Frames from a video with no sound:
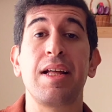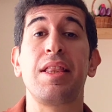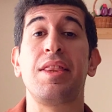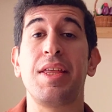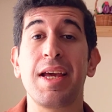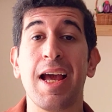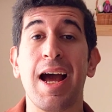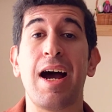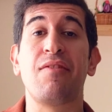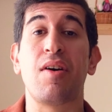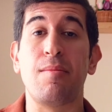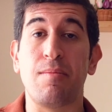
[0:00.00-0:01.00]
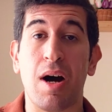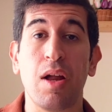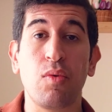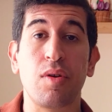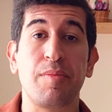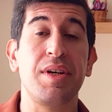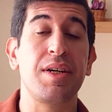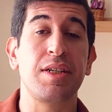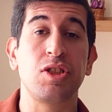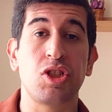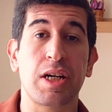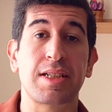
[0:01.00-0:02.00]
they have a malware being
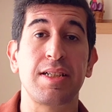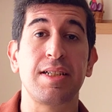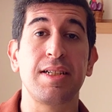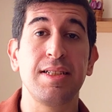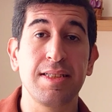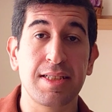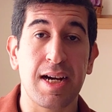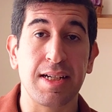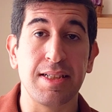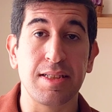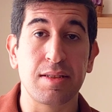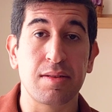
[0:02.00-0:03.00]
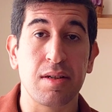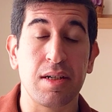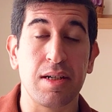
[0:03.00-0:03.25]
injected inside this